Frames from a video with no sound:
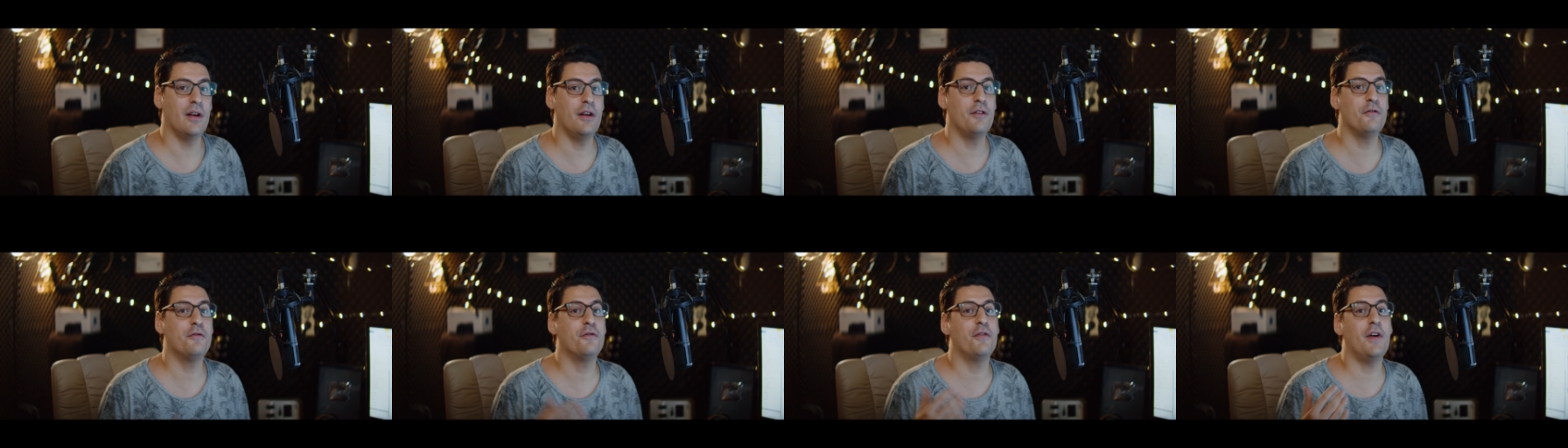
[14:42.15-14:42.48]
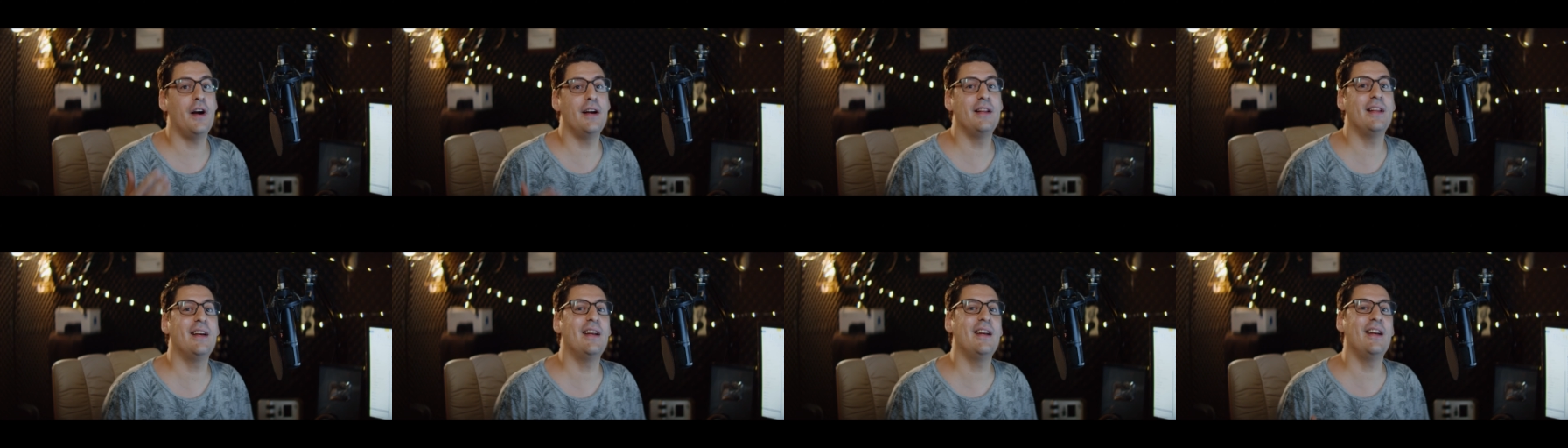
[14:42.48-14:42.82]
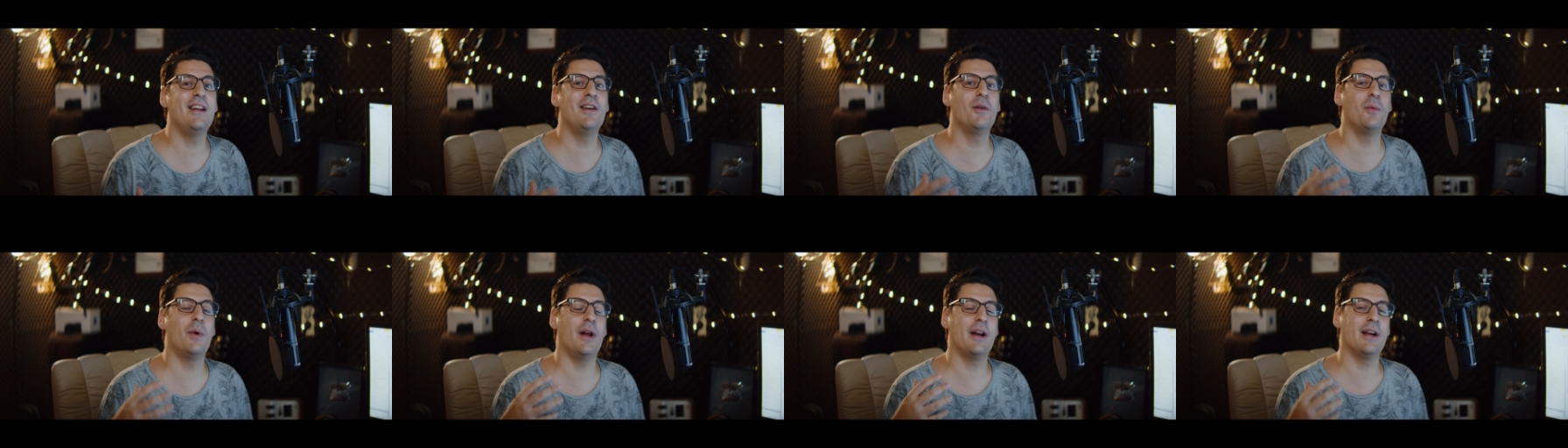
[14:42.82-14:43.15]
And
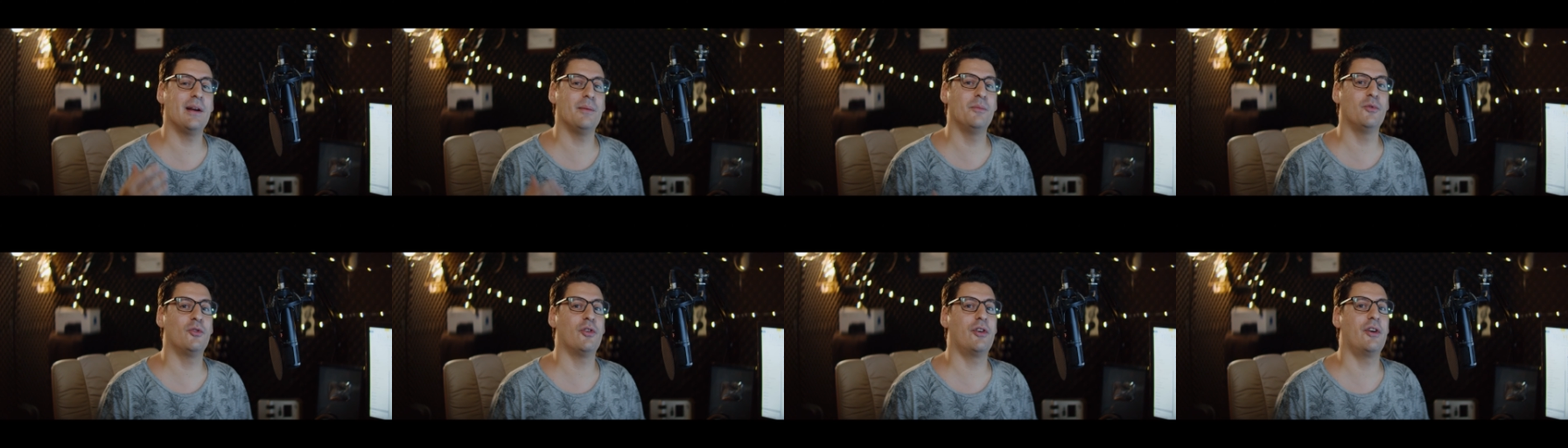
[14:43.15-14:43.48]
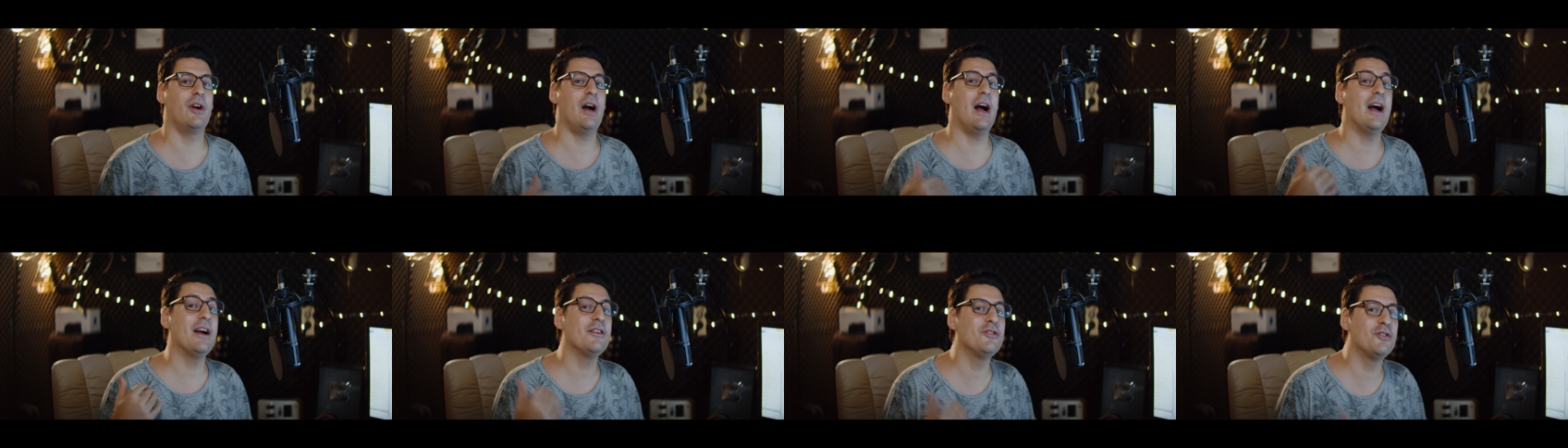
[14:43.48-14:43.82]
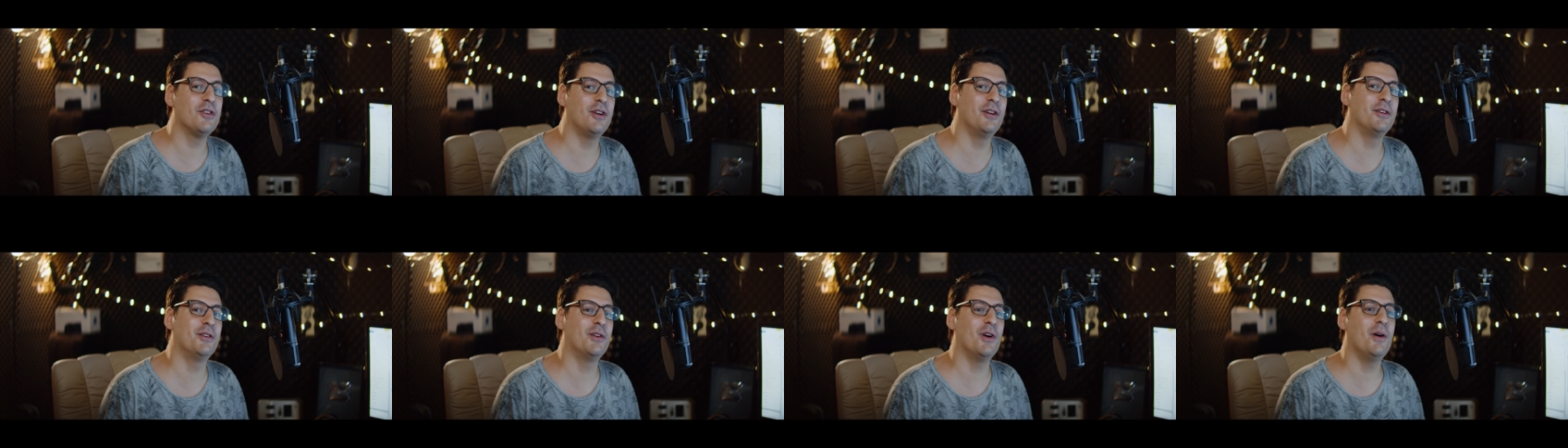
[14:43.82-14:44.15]
finally, welcome to our
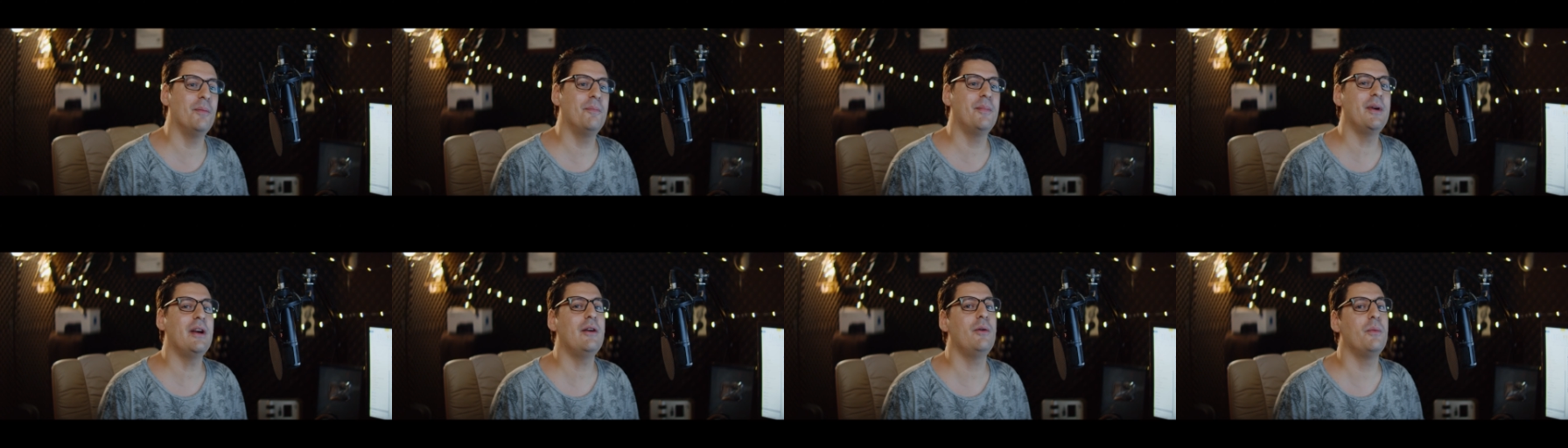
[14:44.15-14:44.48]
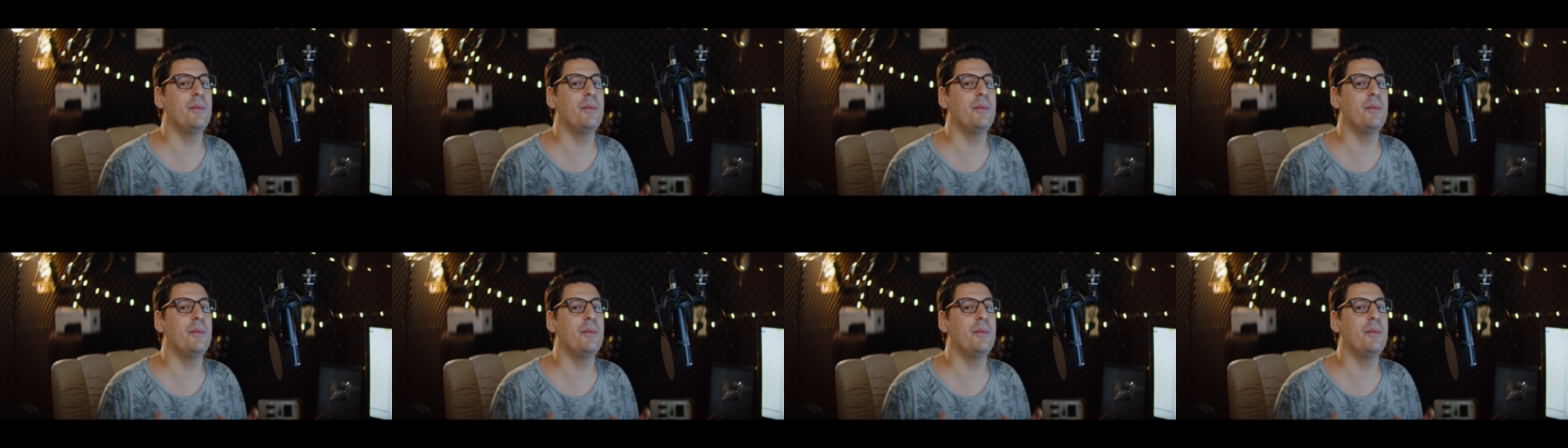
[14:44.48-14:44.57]
actual topic,